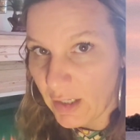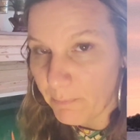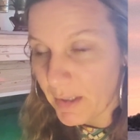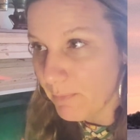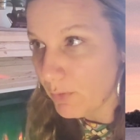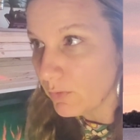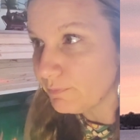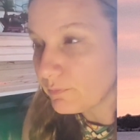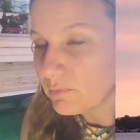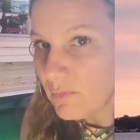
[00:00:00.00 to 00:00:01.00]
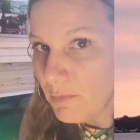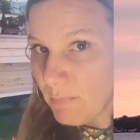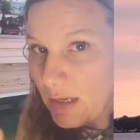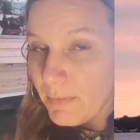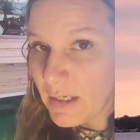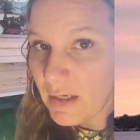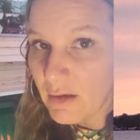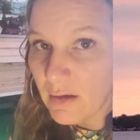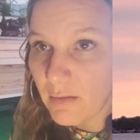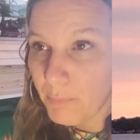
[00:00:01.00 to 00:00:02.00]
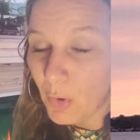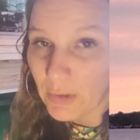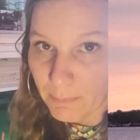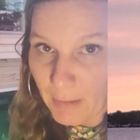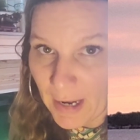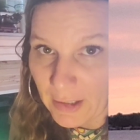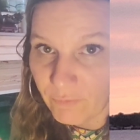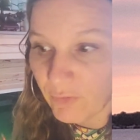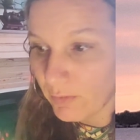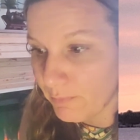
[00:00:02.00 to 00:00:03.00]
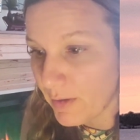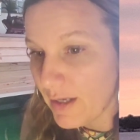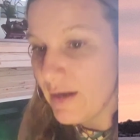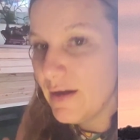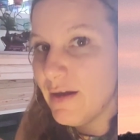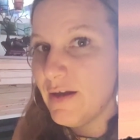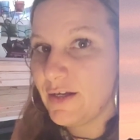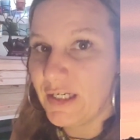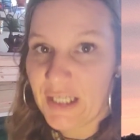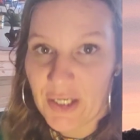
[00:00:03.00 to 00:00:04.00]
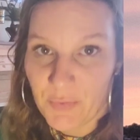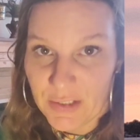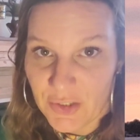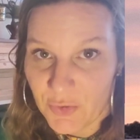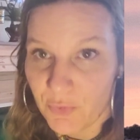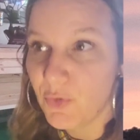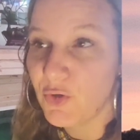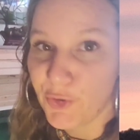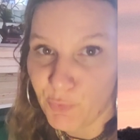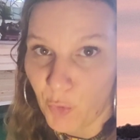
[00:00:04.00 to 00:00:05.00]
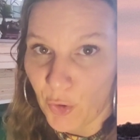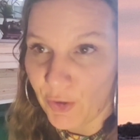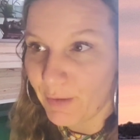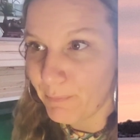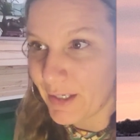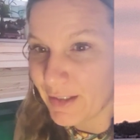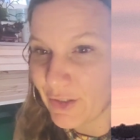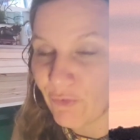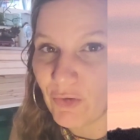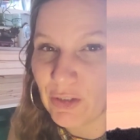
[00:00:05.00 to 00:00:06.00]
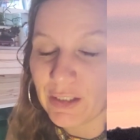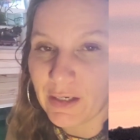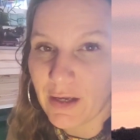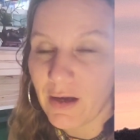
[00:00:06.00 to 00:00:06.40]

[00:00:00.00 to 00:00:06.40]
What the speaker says: of people may be pulling back from continuing to do good work because they're feeling